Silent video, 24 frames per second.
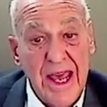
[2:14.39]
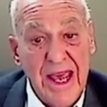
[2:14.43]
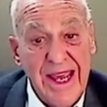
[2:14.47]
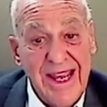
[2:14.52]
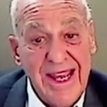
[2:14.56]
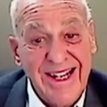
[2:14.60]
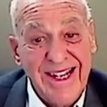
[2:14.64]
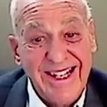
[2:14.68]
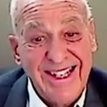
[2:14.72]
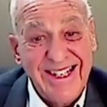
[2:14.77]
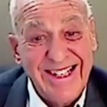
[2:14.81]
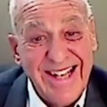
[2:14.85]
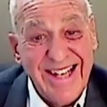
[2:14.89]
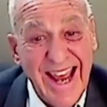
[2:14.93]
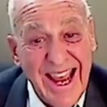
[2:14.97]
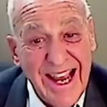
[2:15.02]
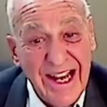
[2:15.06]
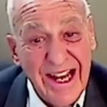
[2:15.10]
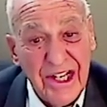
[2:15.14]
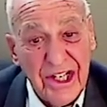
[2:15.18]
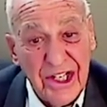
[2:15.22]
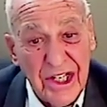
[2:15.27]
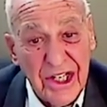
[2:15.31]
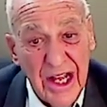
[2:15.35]
He
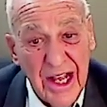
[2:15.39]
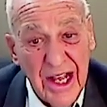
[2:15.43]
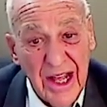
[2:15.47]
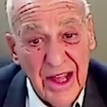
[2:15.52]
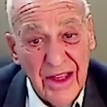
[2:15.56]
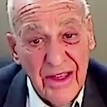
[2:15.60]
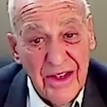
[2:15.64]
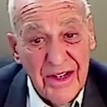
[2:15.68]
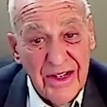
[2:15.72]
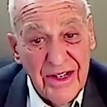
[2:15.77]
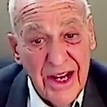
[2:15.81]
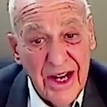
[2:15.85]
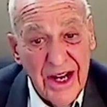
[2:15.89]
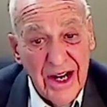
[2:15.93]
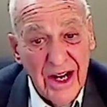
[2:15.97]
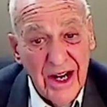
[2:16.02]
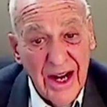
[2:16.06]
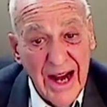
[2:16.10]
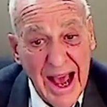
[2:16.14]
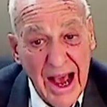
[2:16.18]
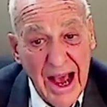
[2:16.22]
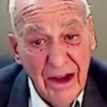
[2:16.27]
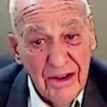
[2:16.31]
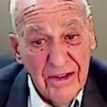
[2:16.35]
takes the
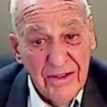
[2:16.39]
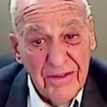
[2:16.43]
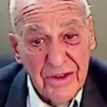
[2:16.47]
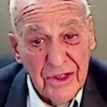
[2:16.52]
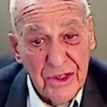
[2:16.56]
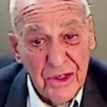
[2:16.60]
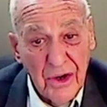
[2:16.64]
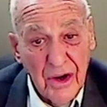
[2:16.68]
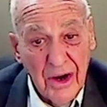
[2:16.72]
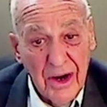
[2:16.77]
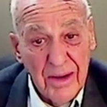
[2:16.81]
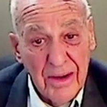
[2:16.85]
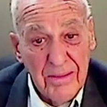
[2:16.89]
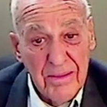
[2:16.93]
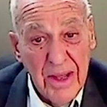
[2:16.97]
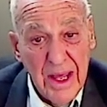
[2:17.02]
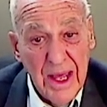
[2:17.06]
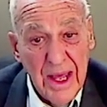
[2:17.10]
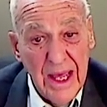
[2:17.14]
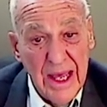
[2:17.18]
needle out of his arm.